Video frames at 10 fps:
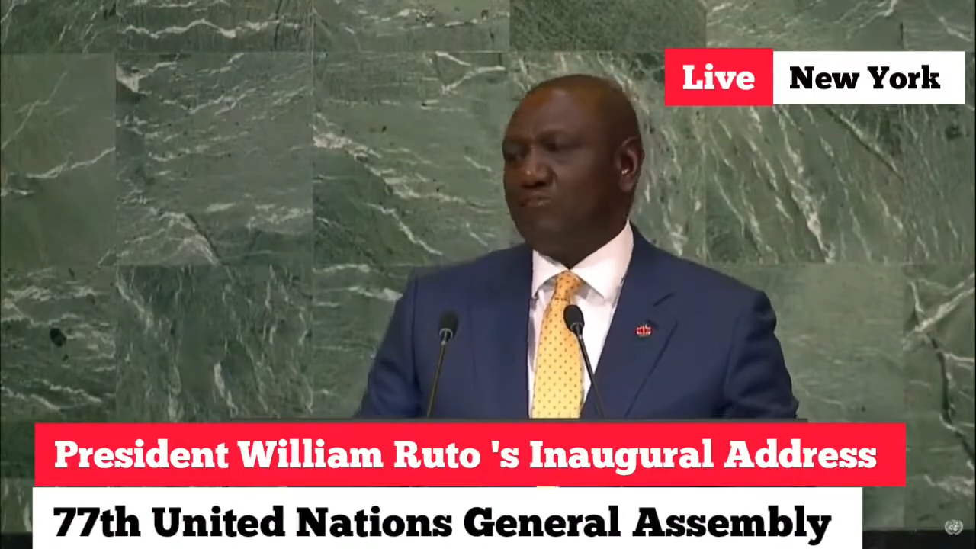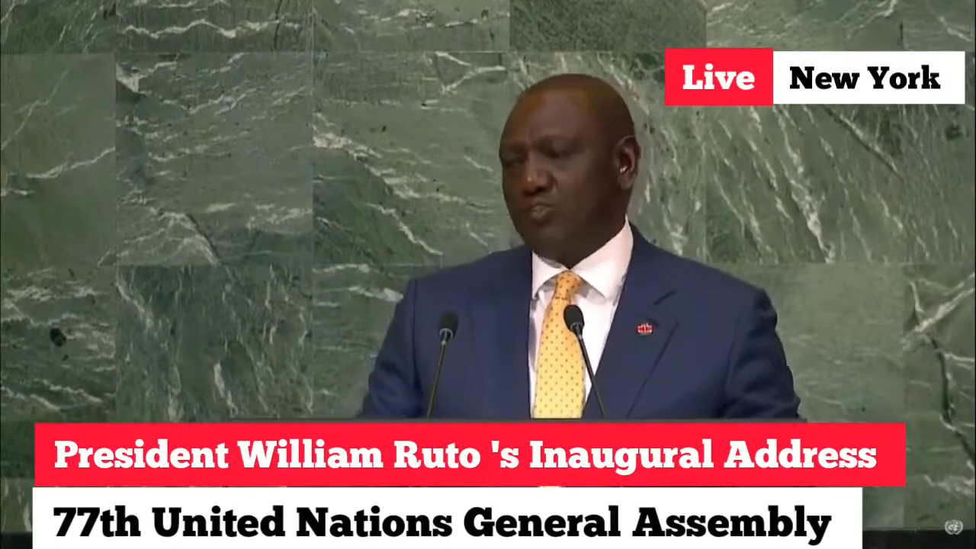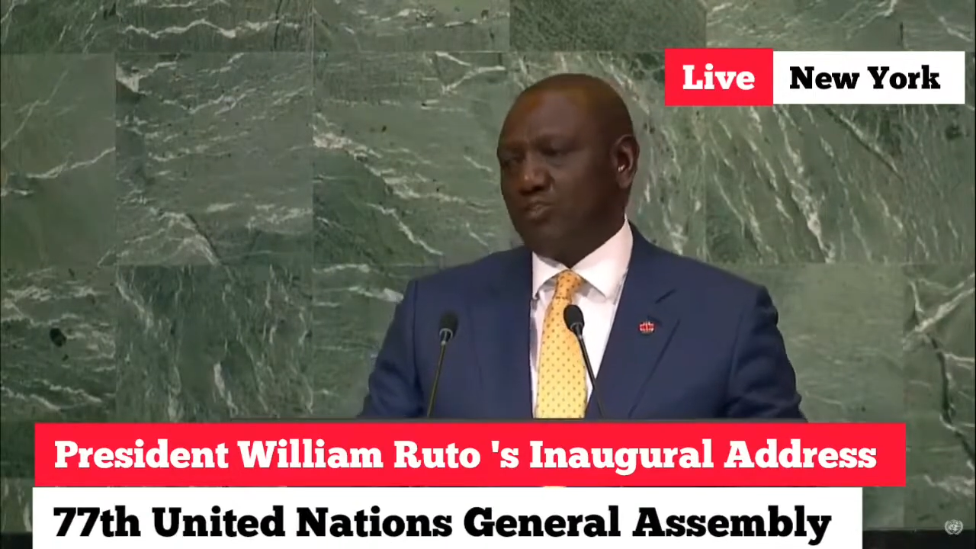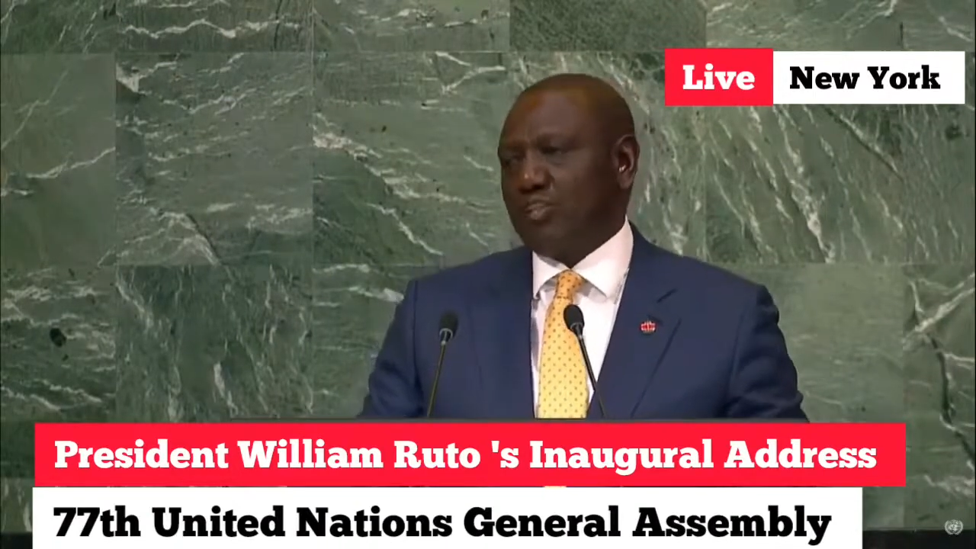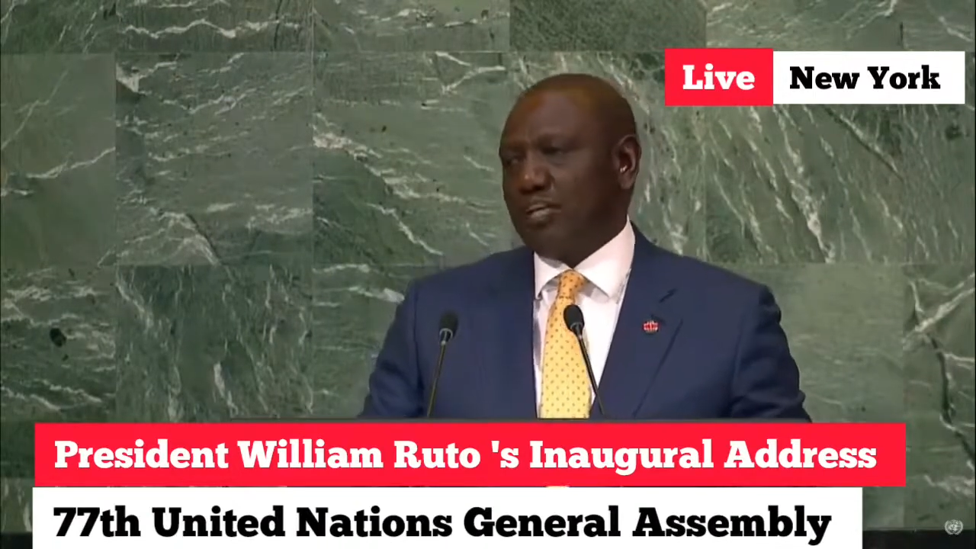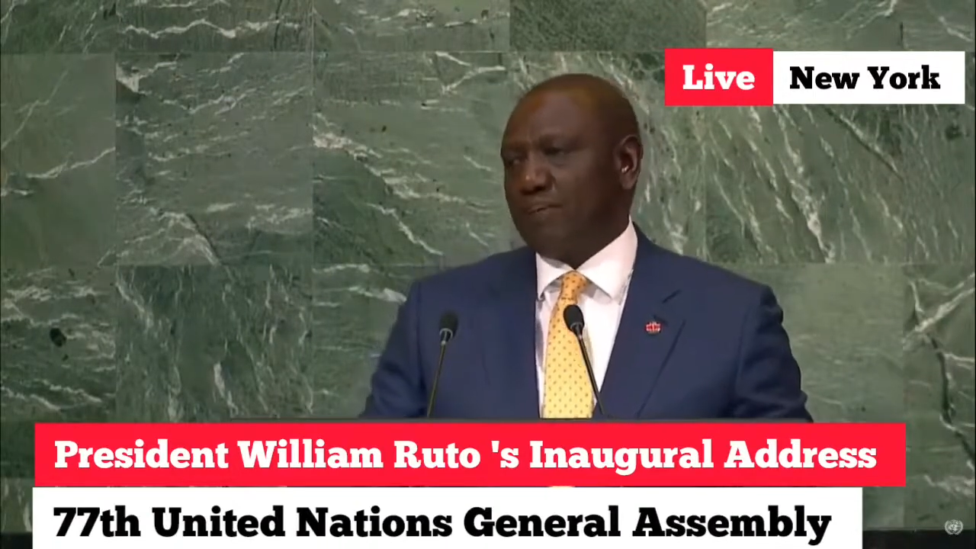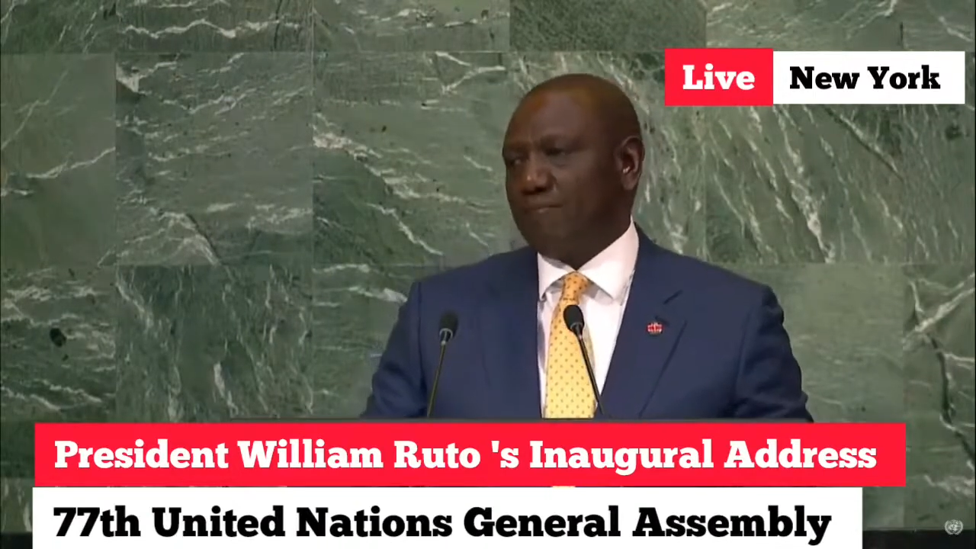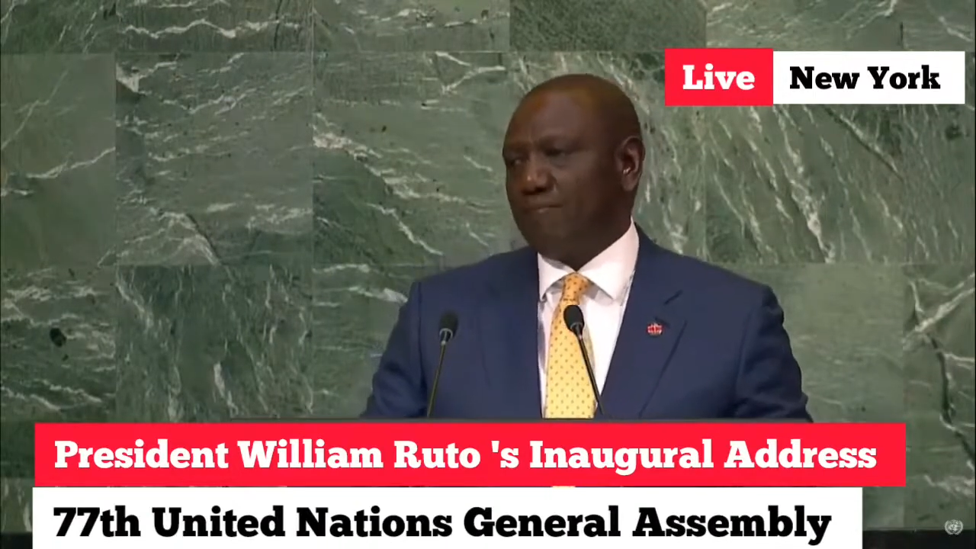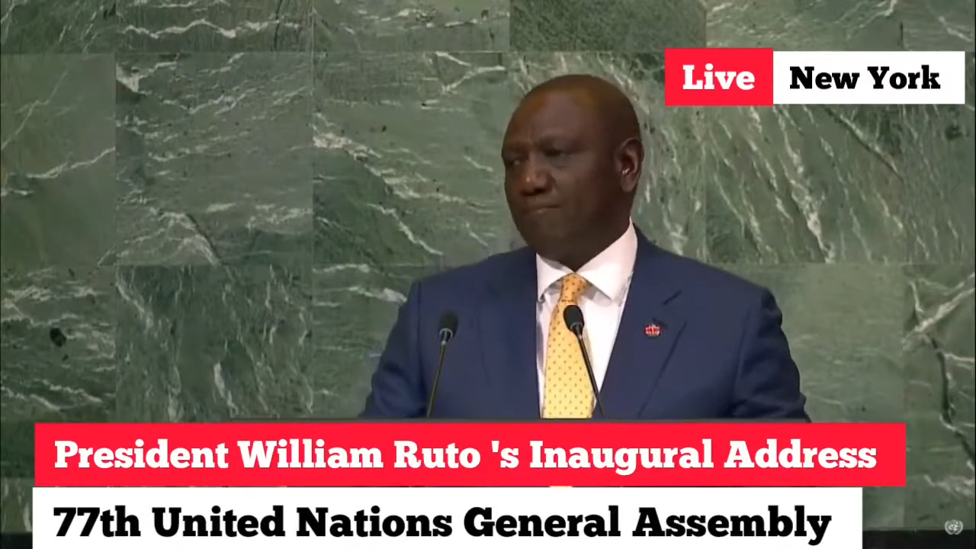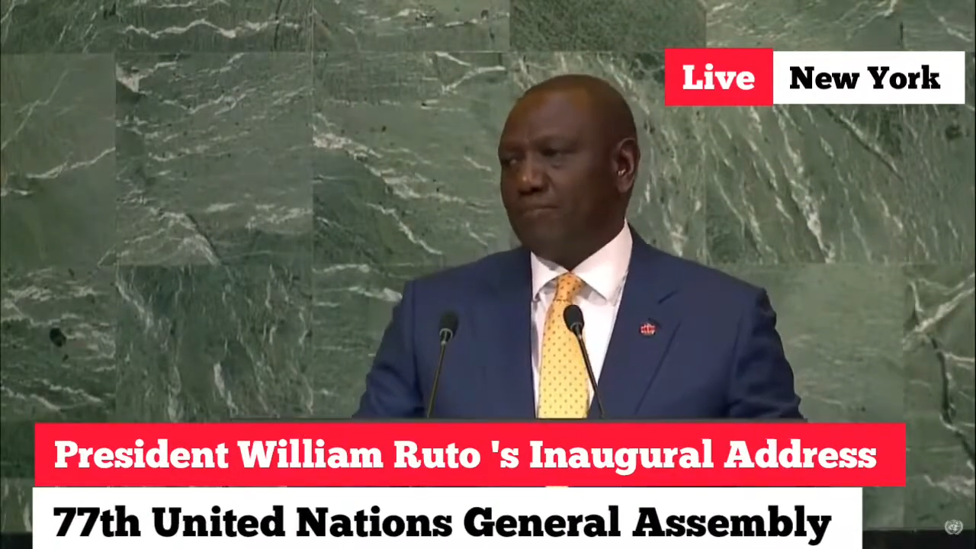future,
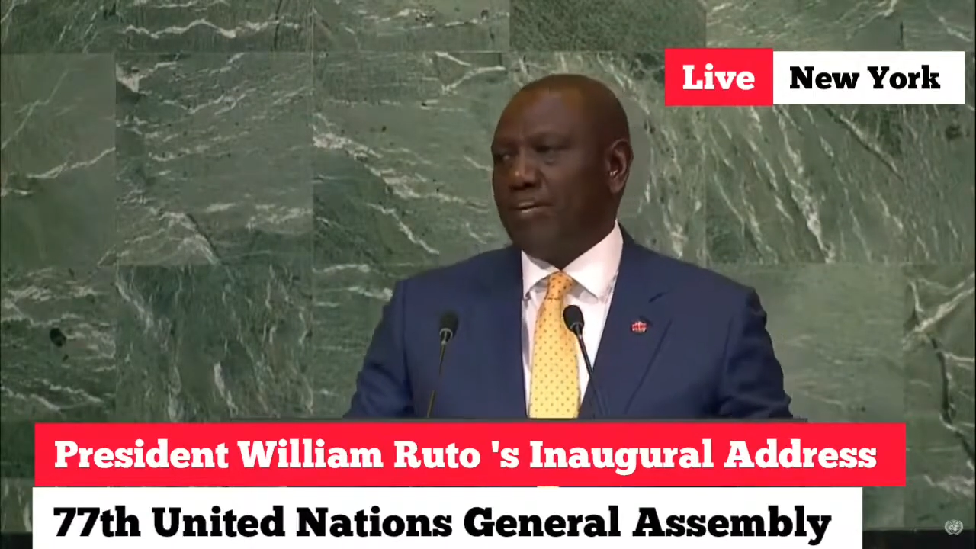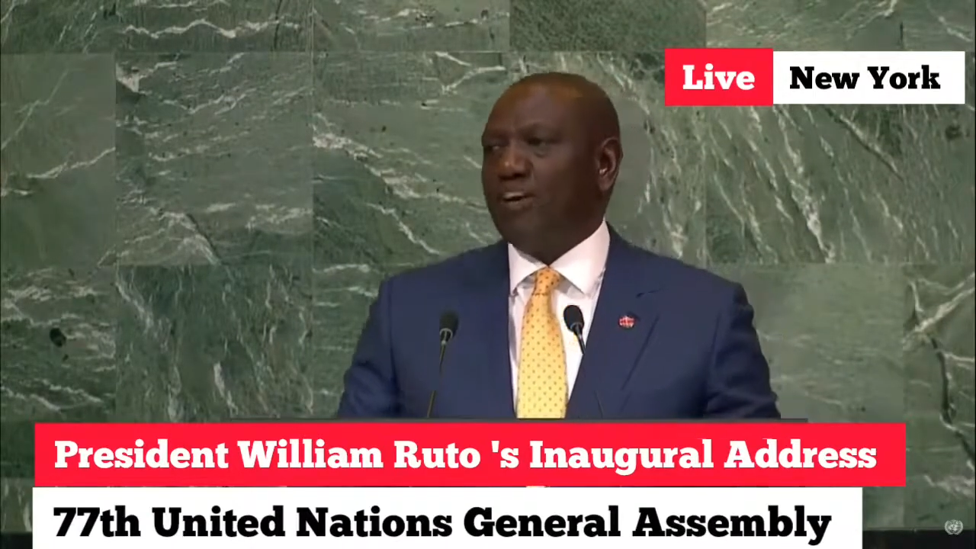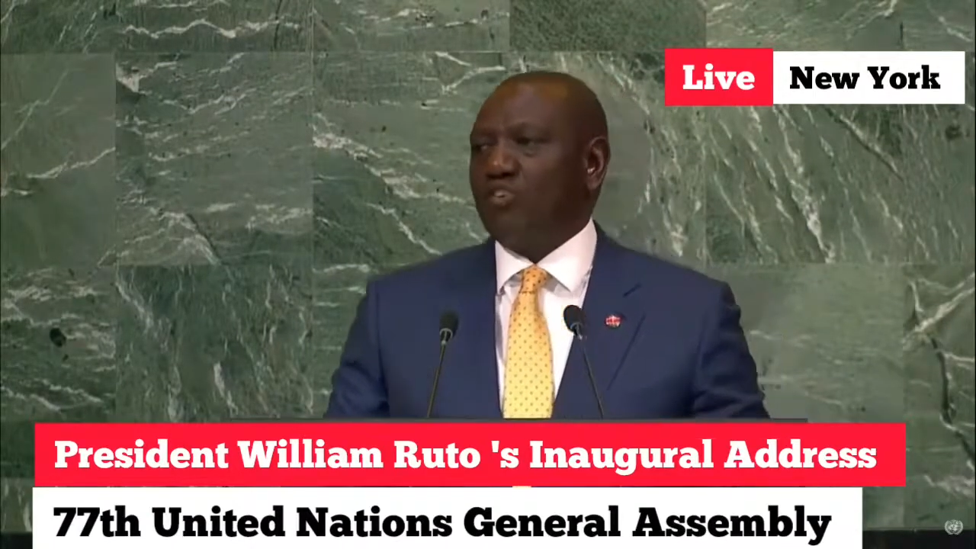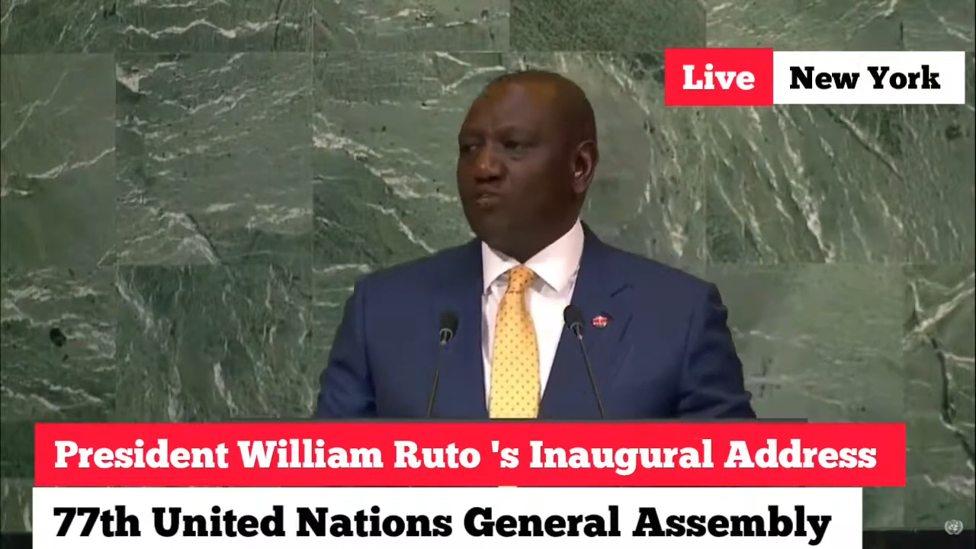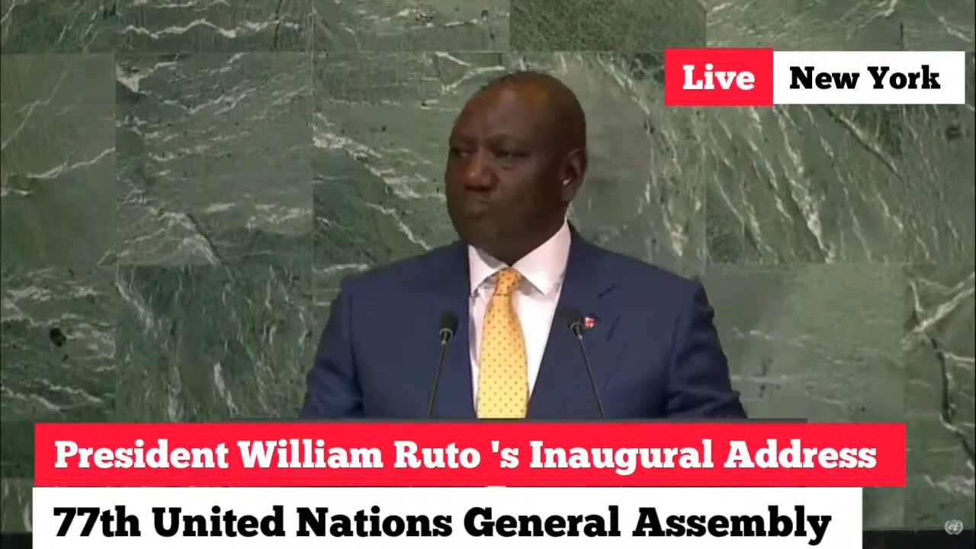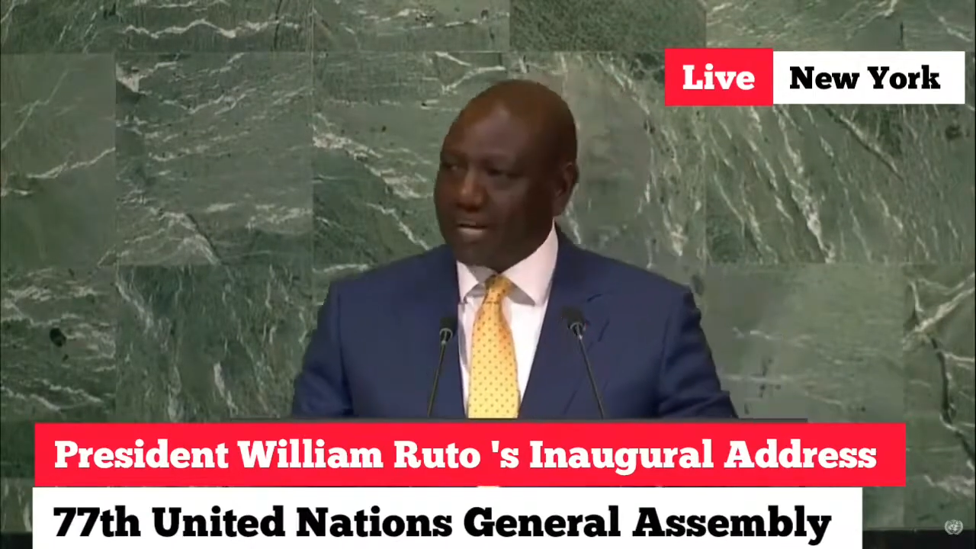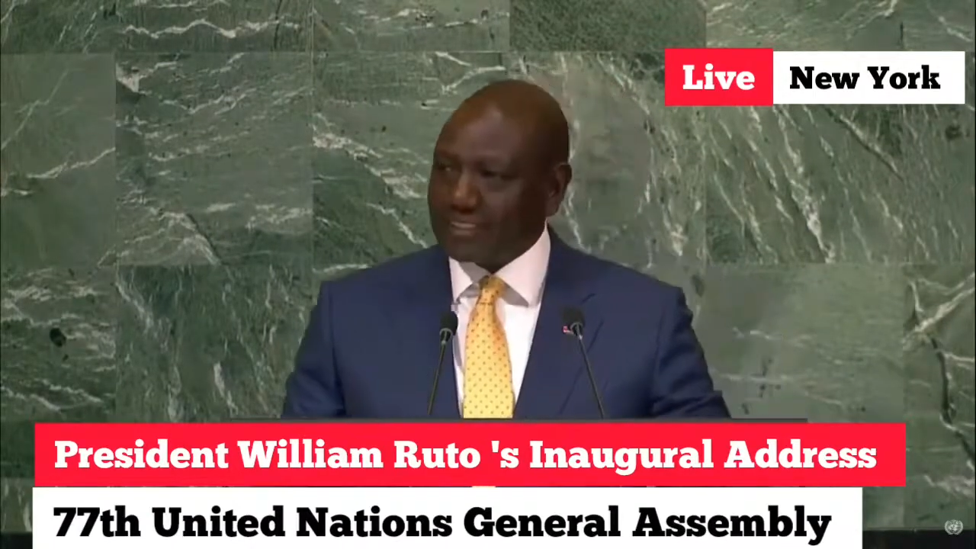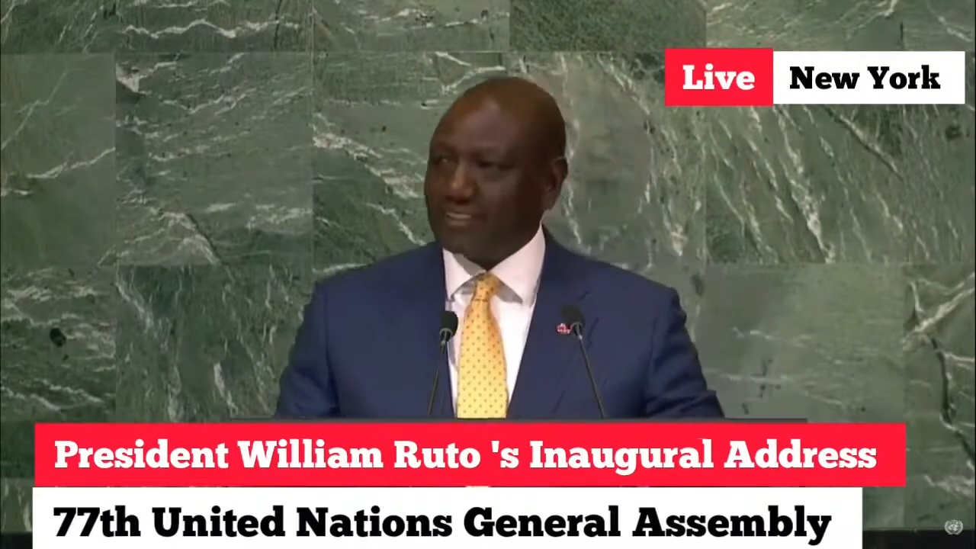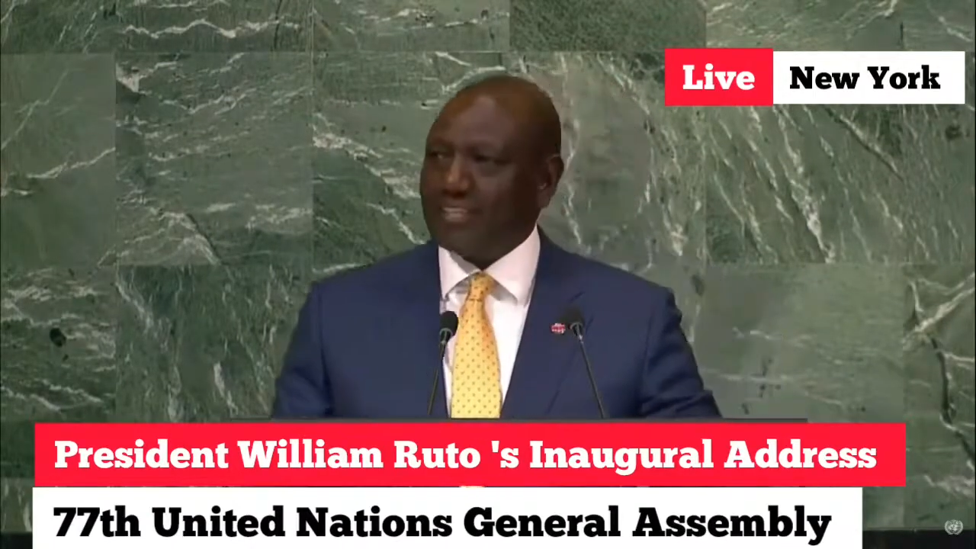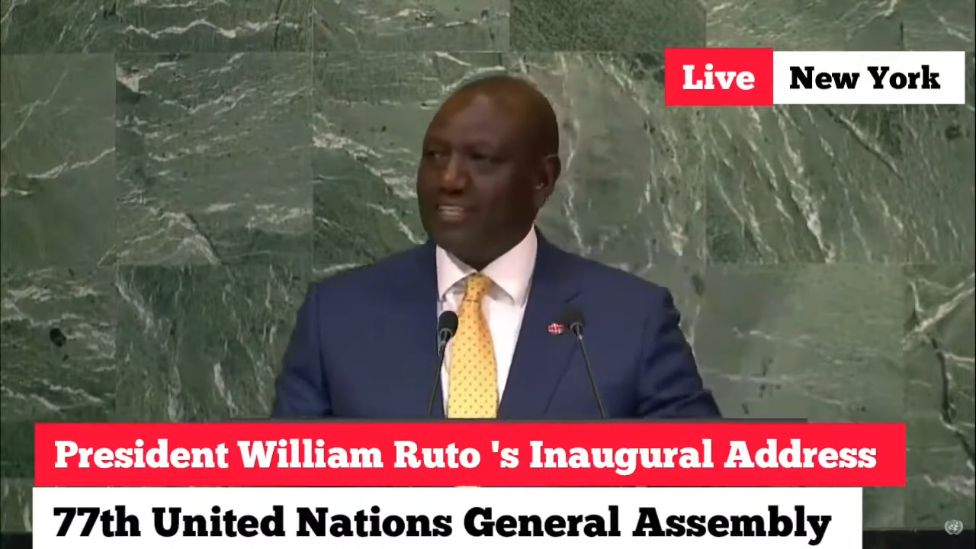robust